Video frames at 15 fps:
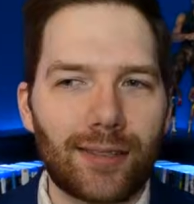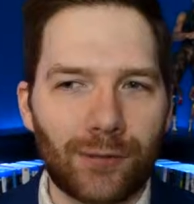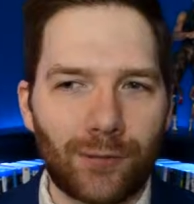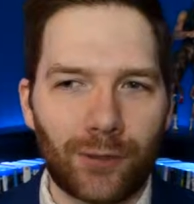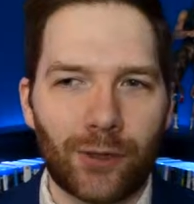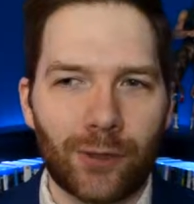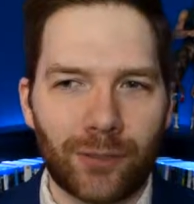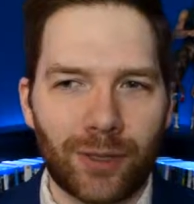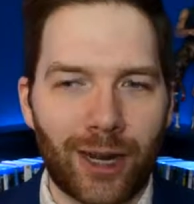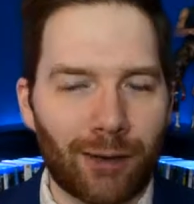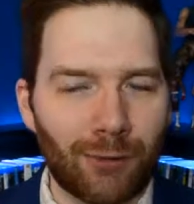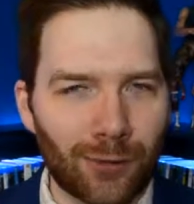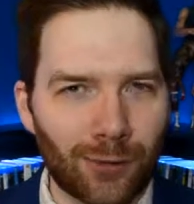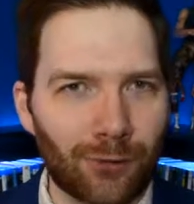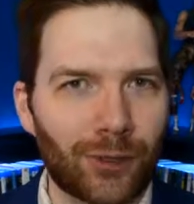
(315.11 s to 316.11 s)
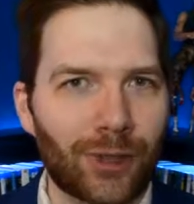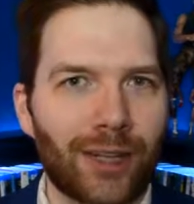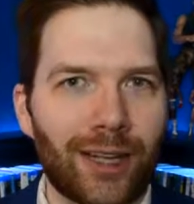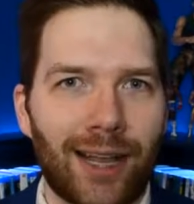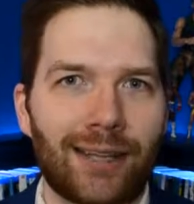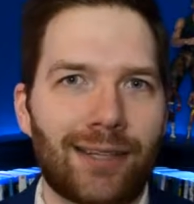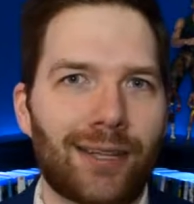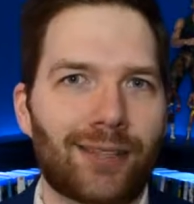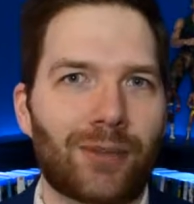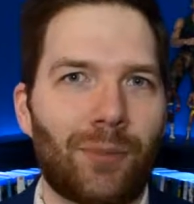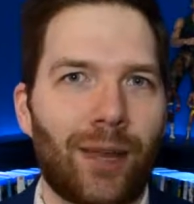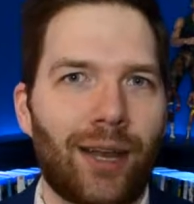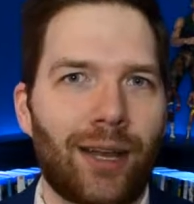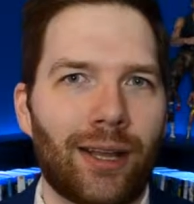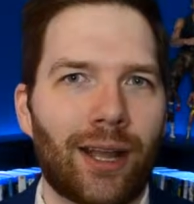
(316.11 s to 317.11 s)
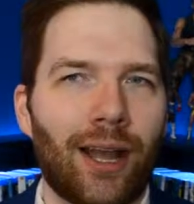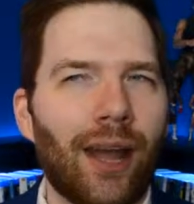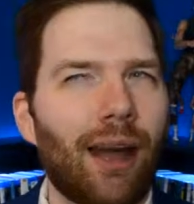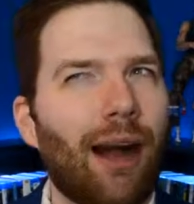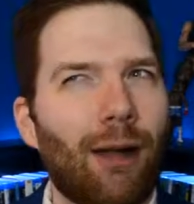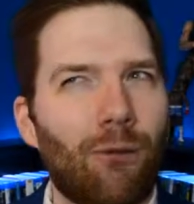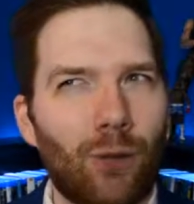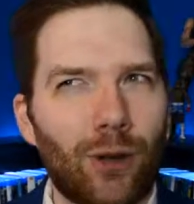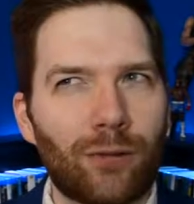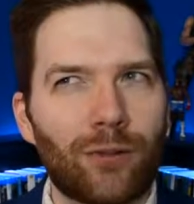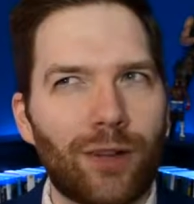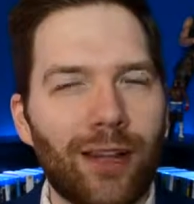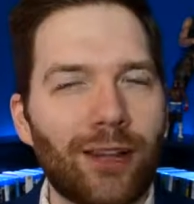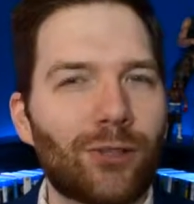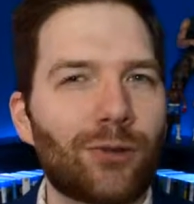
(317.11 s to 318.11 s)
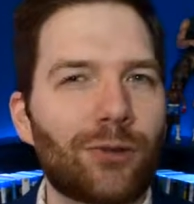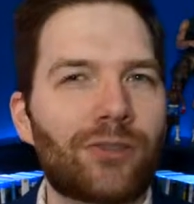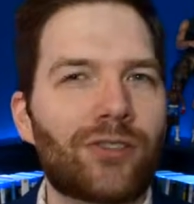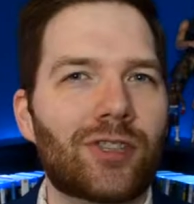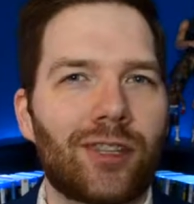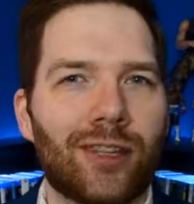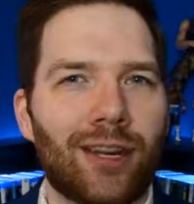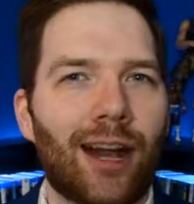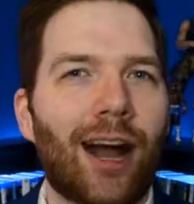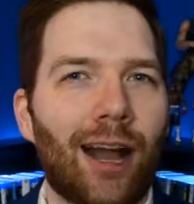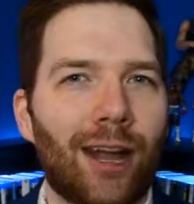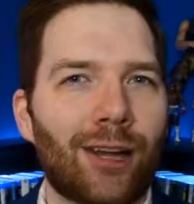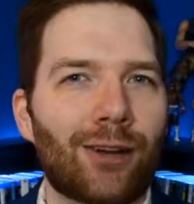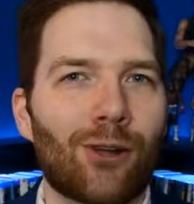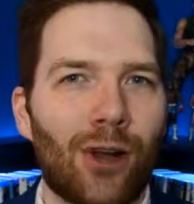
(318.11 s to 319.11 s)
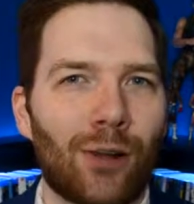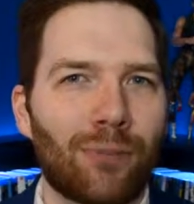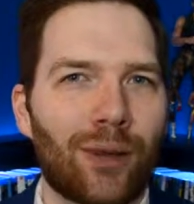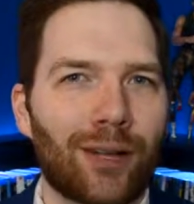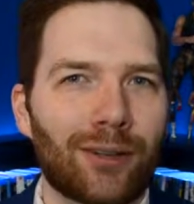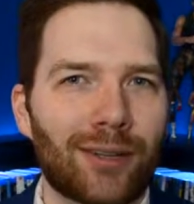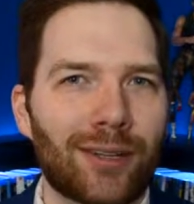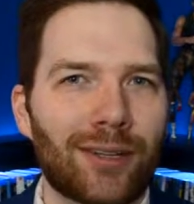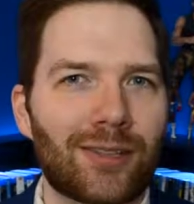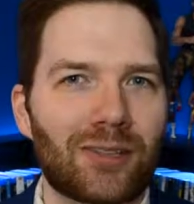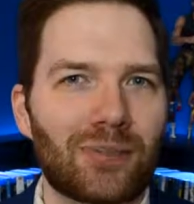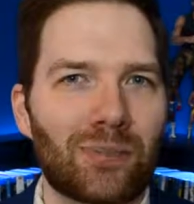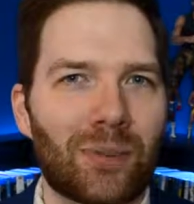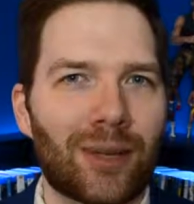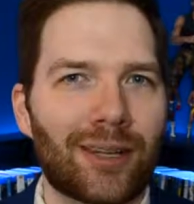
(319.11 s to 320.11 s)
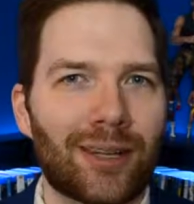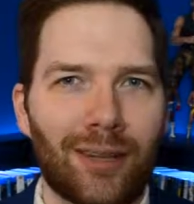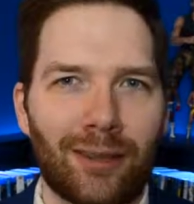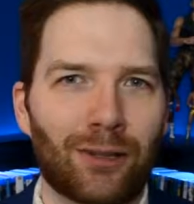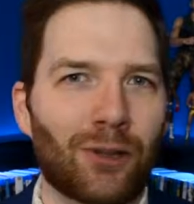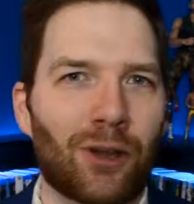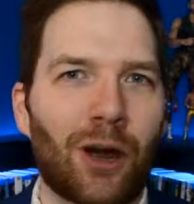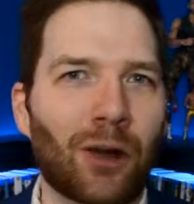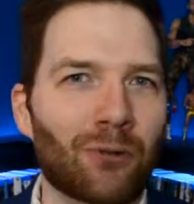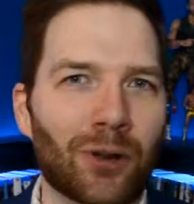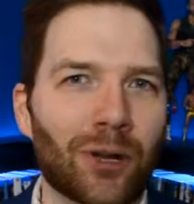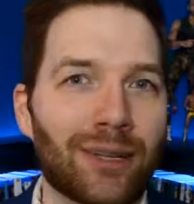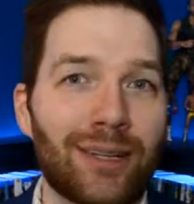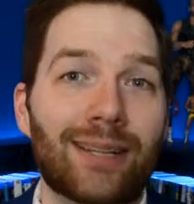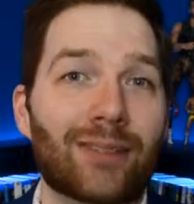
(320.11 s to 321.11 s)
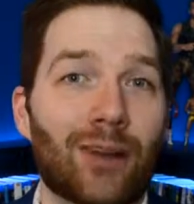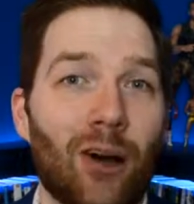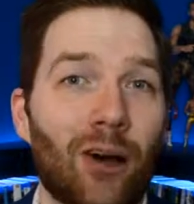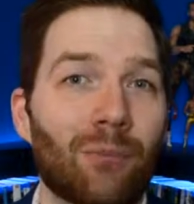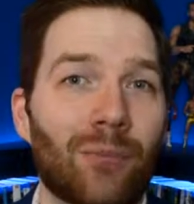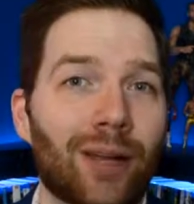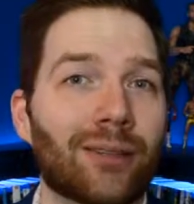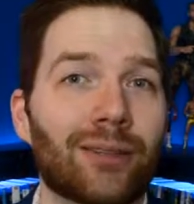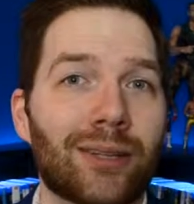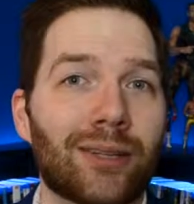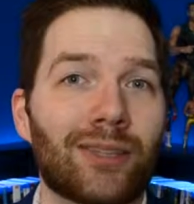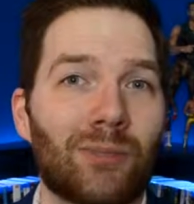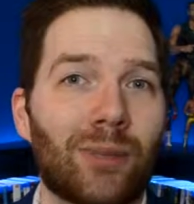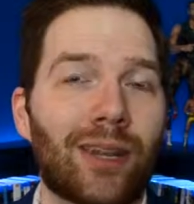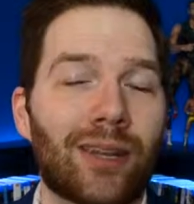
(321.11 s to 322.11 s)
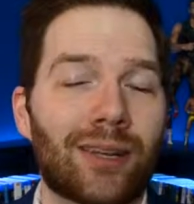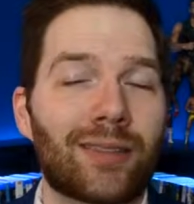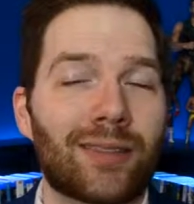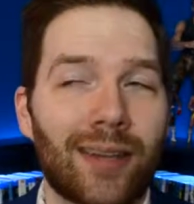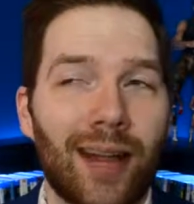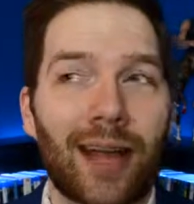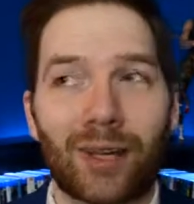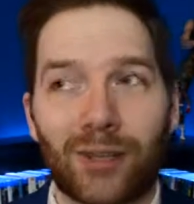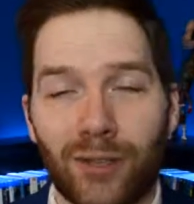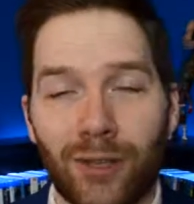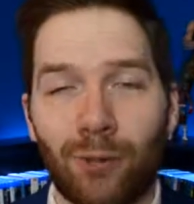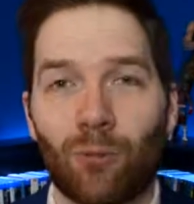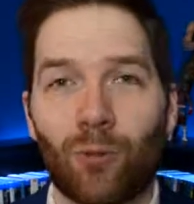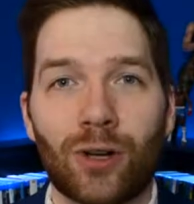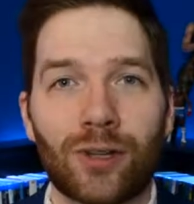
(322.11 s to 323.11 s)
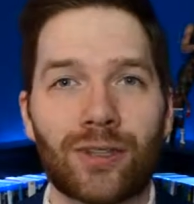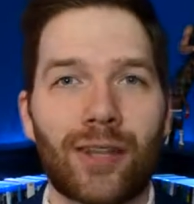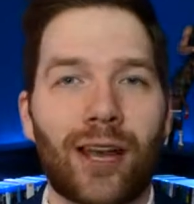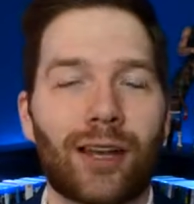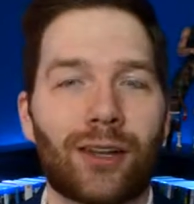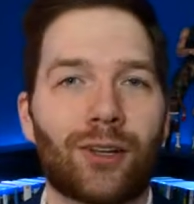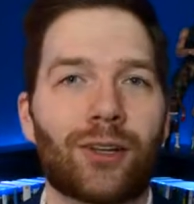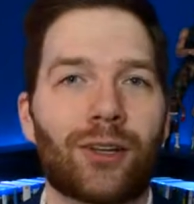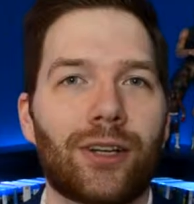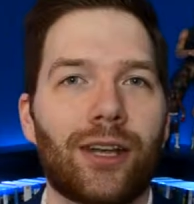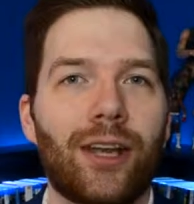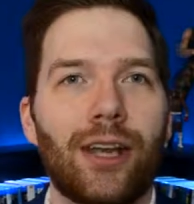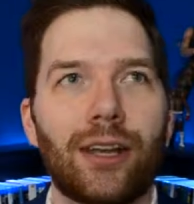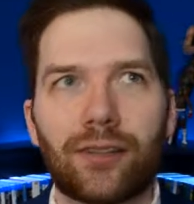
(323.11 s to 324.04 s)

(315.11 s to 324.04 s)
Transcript: is a film that I was really anticipating. I would have liked to have seen it higher on my list, but in the long run, it's on my list because it actually was that good.